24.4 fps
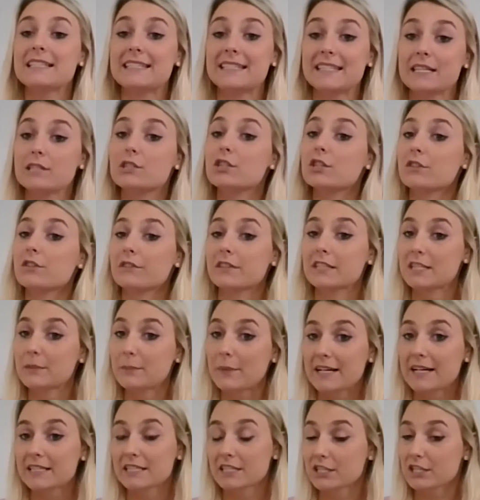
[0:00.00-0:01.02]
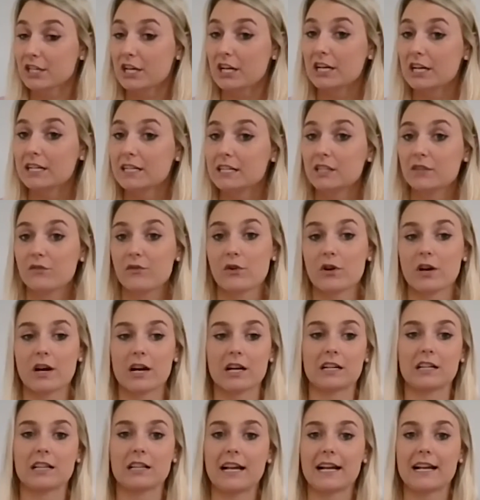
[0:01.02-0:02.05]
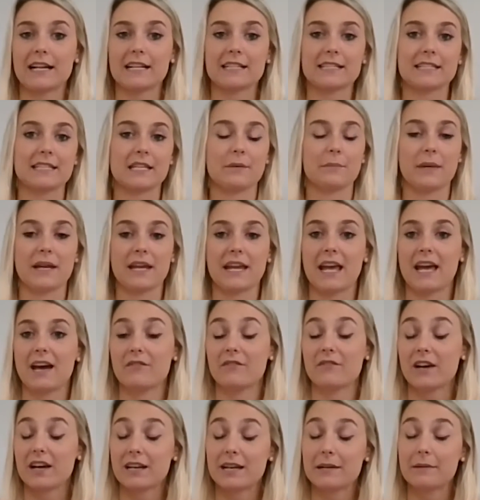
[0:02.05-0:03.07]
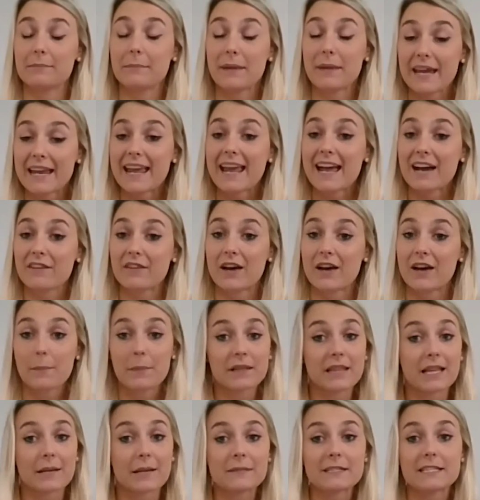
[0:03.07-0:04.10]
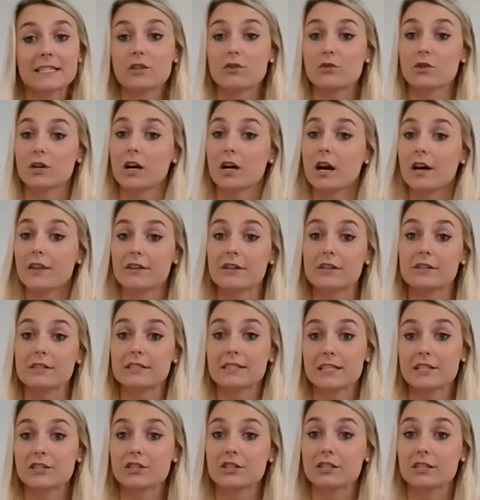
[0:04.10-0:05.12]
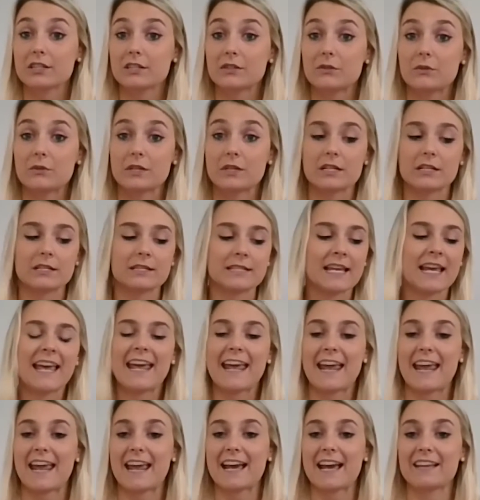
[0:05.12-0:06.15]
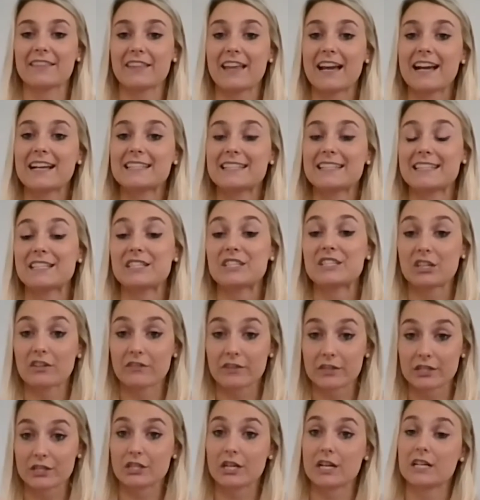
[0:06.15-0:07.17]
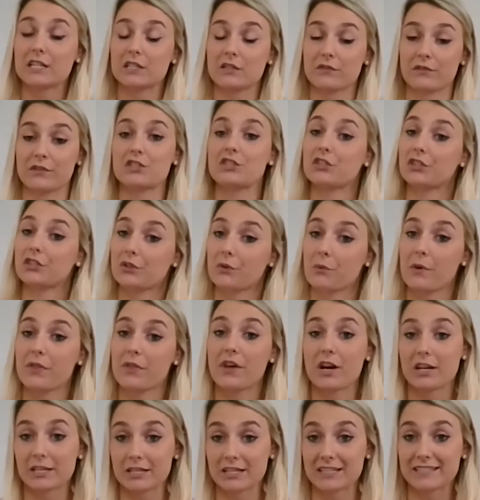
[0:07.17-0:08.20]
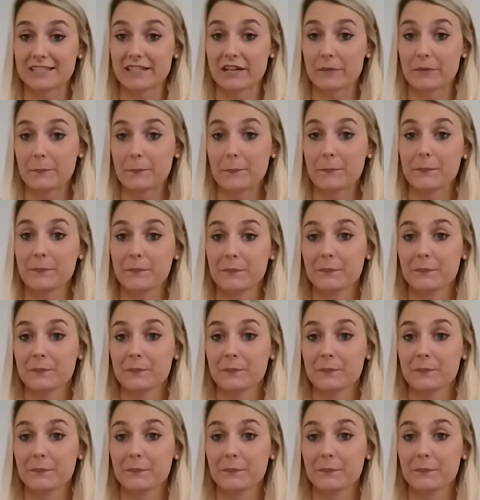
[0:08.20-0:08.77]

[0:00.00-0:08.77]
Seizure response dogs for our clients that may have epilepsy or other seizure disorders. And lastly, service dogs for children with autism.